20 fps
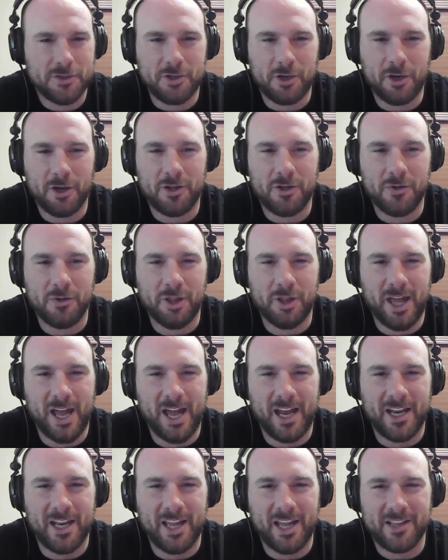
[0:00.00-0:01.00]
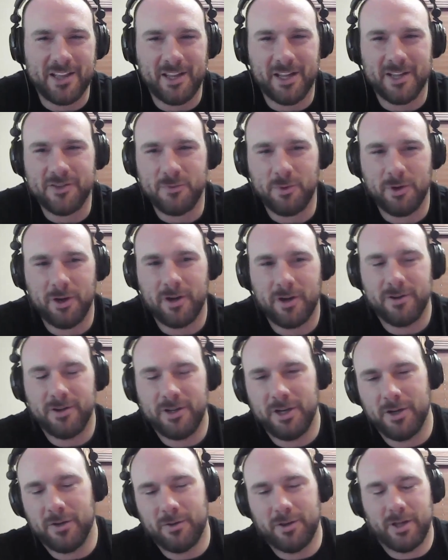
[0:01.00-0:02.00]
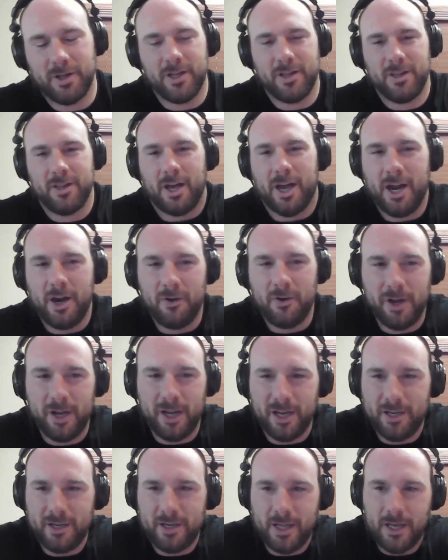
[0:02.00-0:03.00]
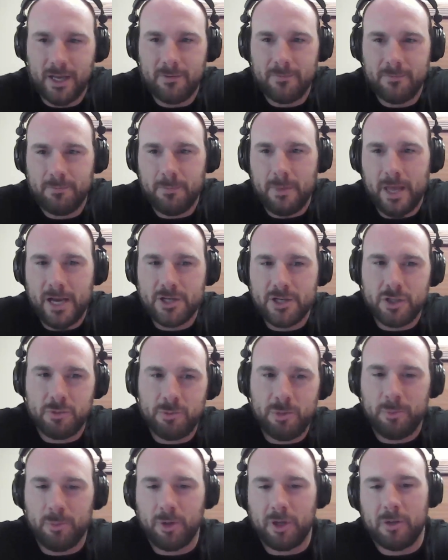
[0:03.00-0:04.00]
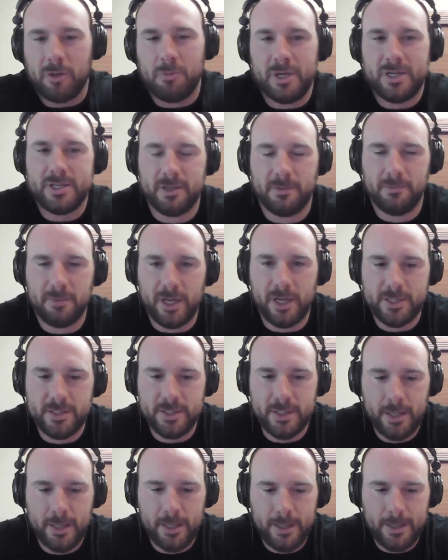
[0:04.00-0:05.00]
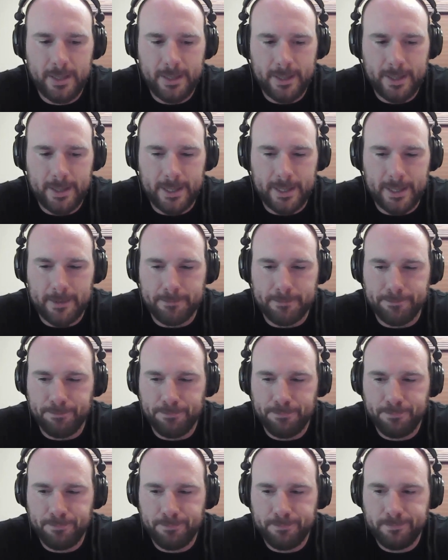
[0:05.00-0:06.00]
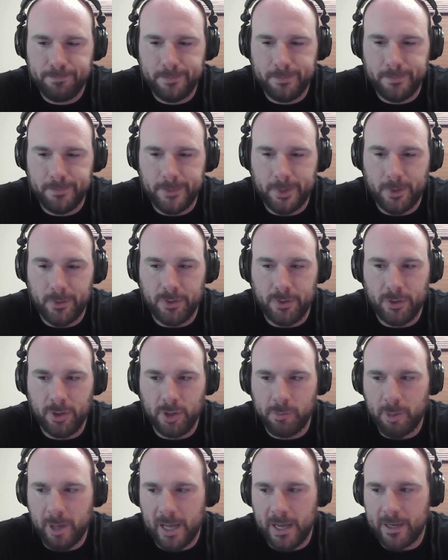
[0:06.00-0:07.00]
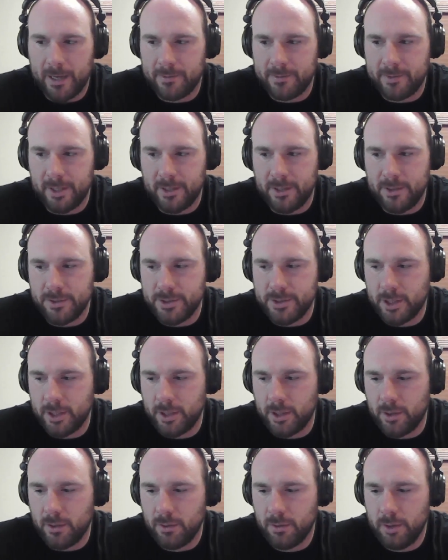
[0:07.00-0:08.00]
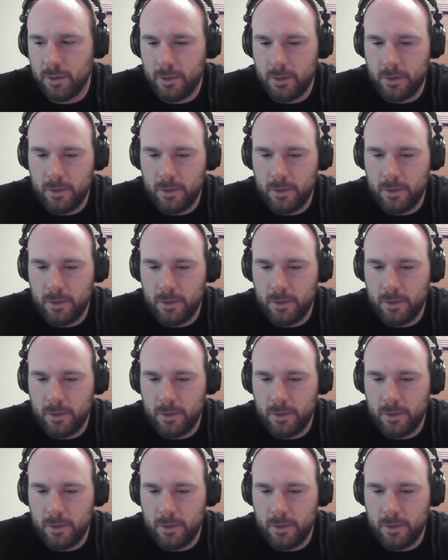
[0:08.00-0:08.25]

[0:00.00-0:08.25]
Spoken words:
I started doing that, and that's where the hiring and managing people can be some days. And you look back 10 years ago,